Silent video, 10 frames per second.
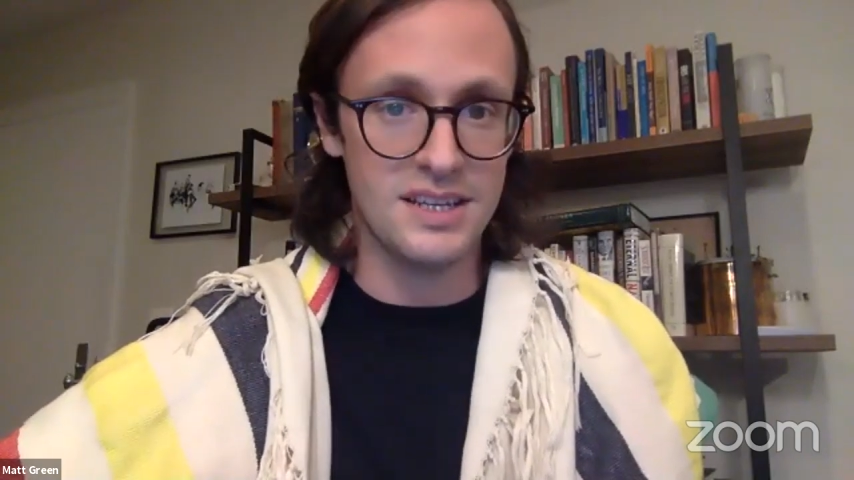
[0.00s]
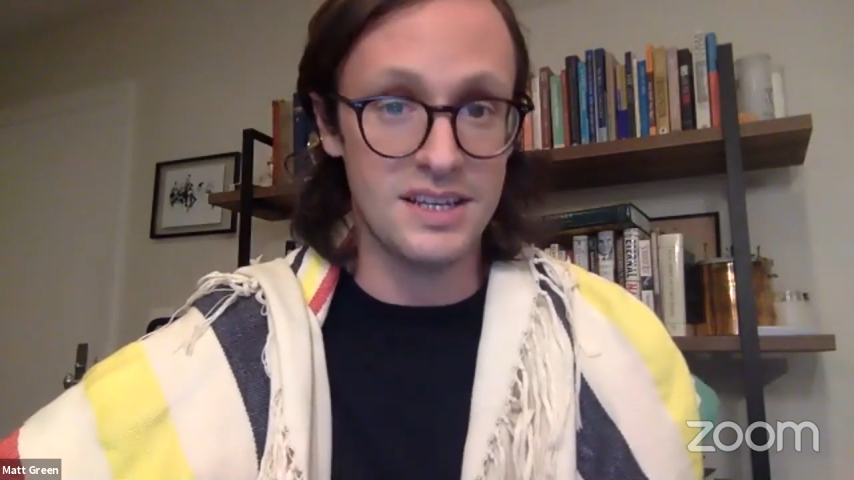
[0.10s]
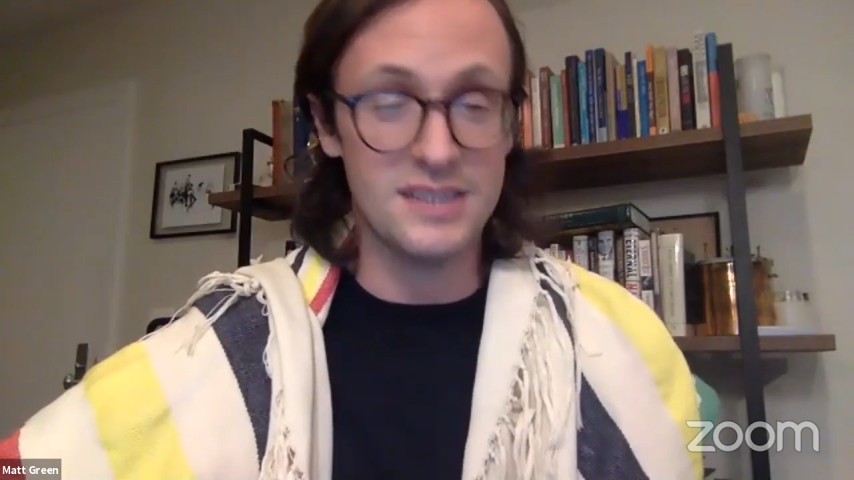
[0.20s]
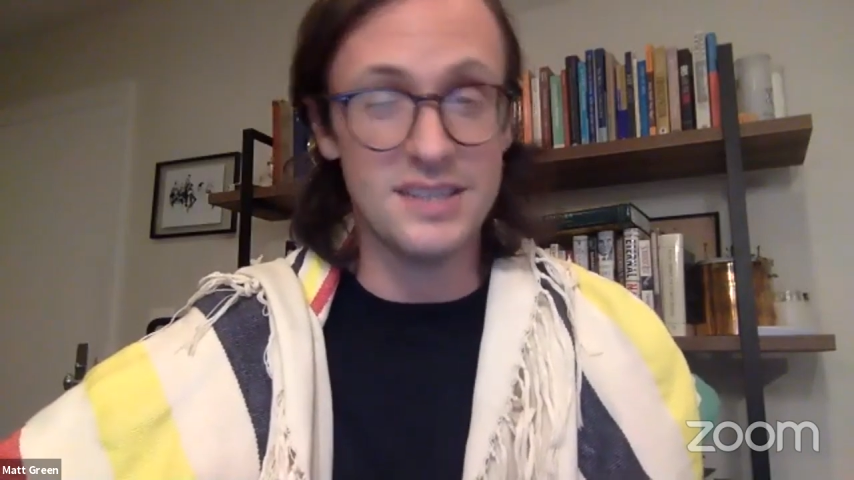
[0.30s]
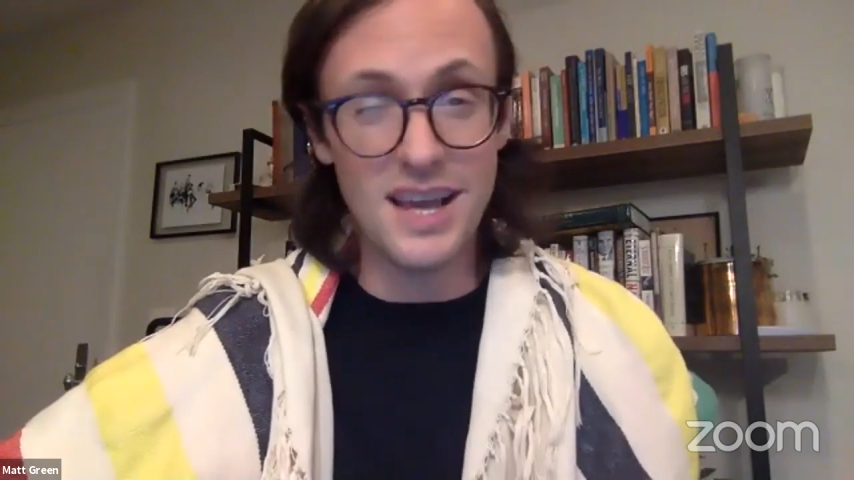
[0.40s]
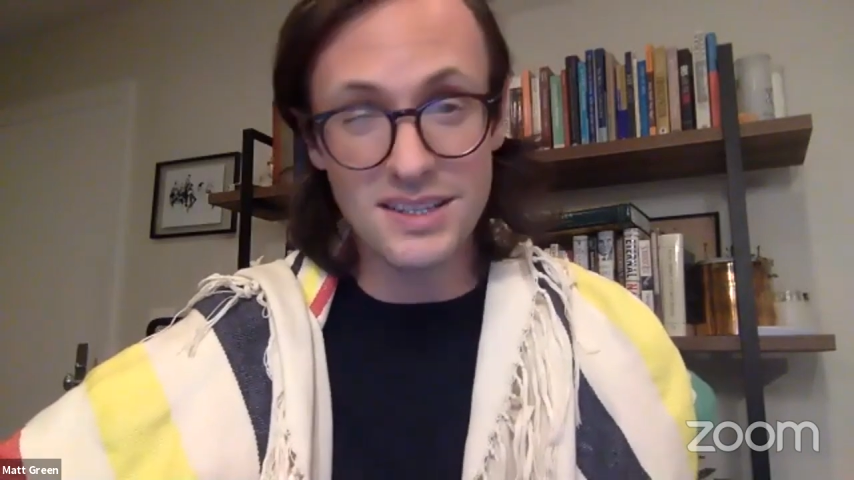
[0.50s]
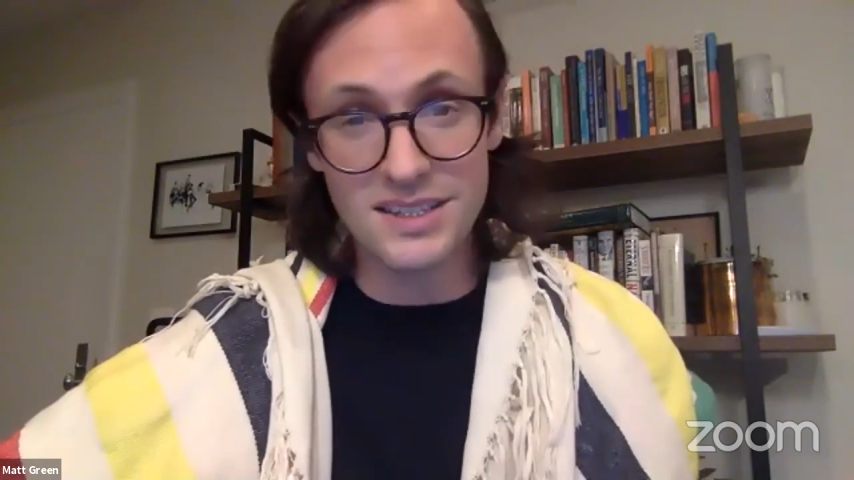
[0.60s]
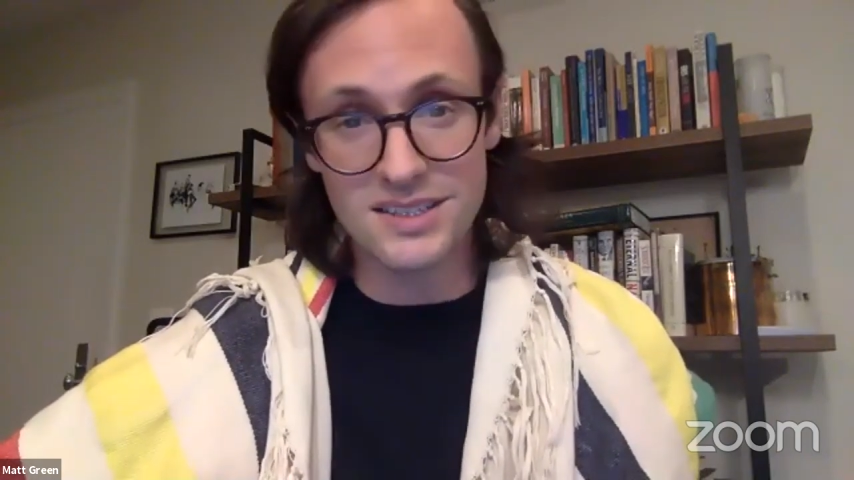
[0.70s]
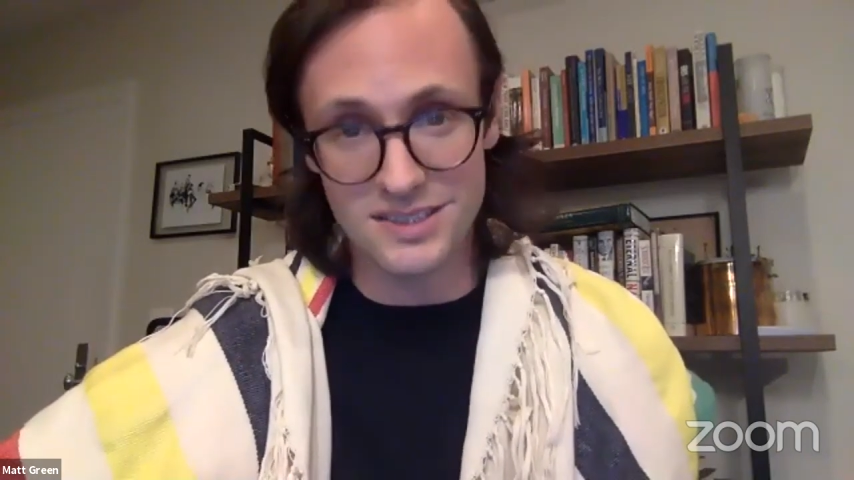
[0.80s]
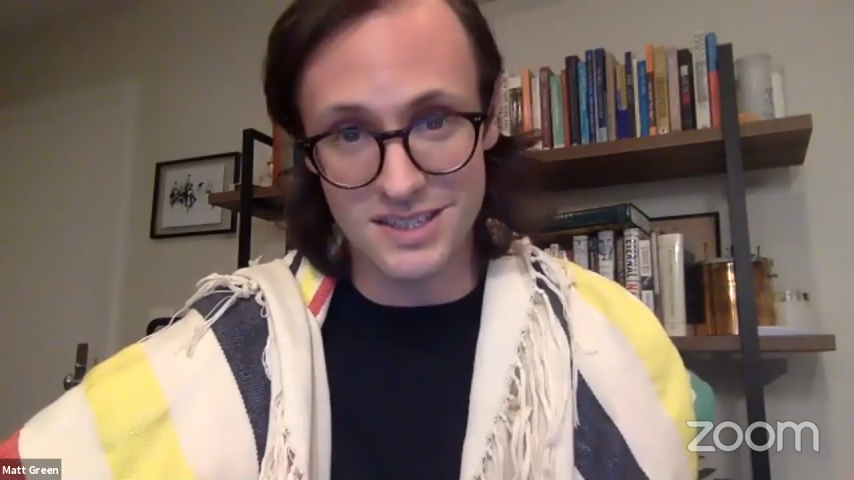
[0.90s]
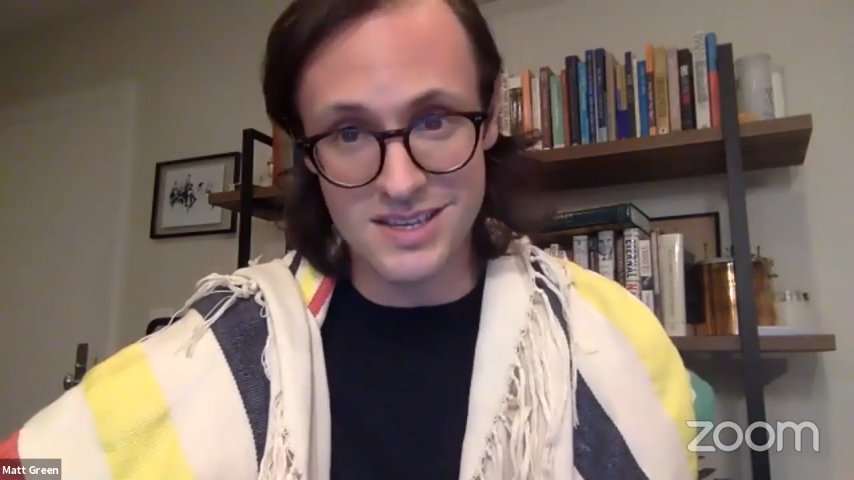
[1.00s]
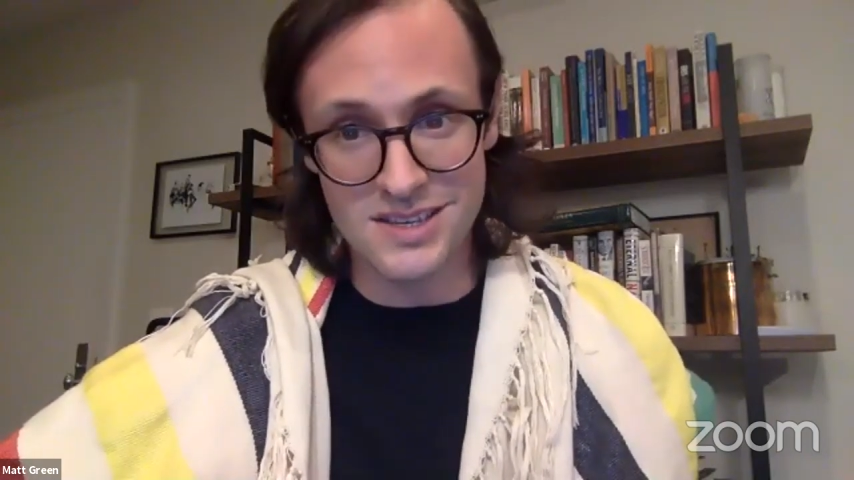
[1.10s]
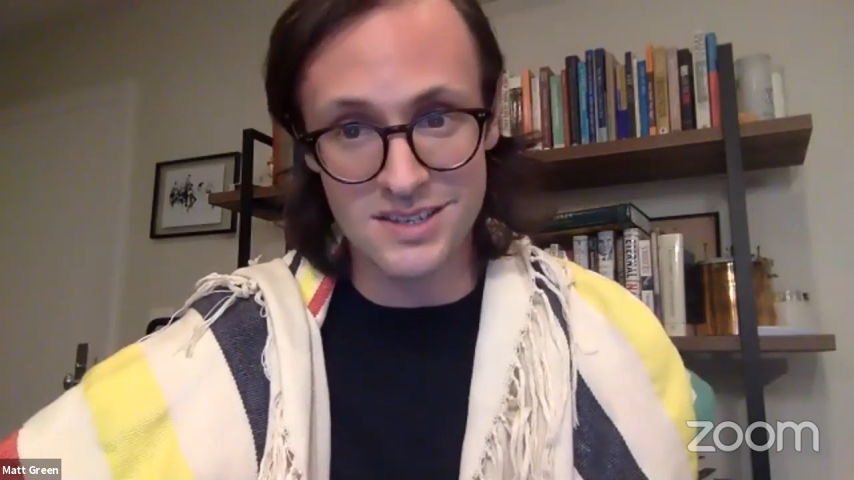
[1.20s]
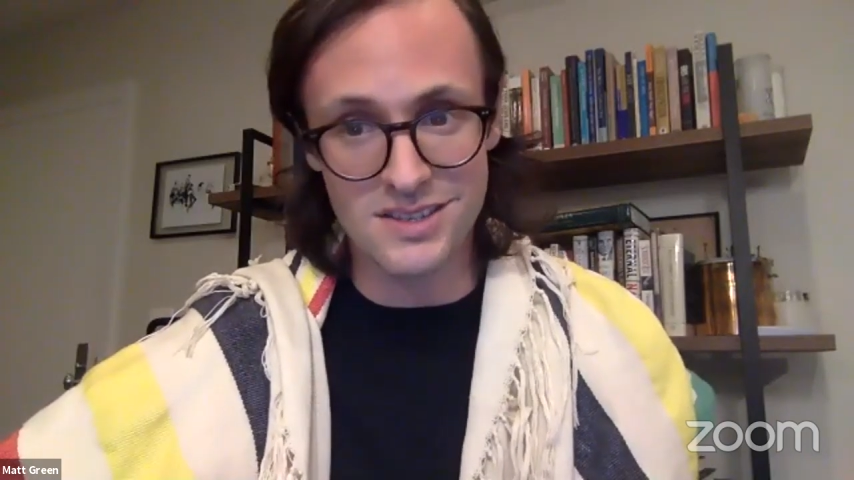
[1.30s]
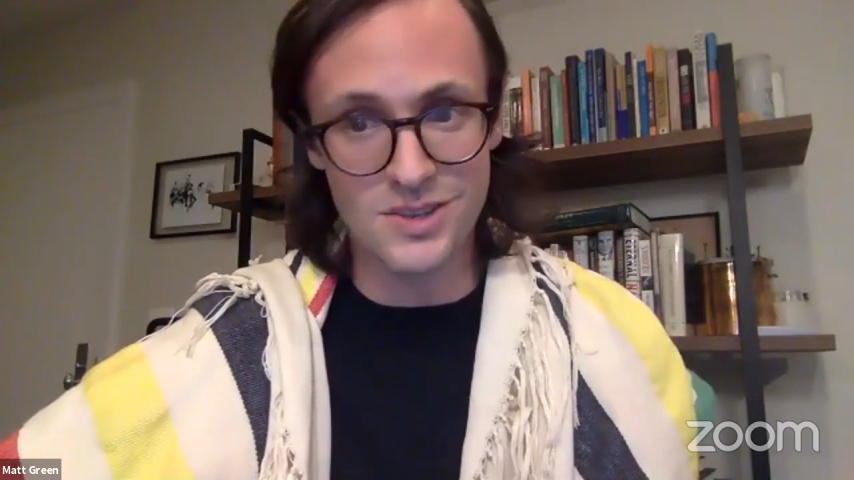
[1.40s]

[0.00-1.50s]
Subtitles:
And technically,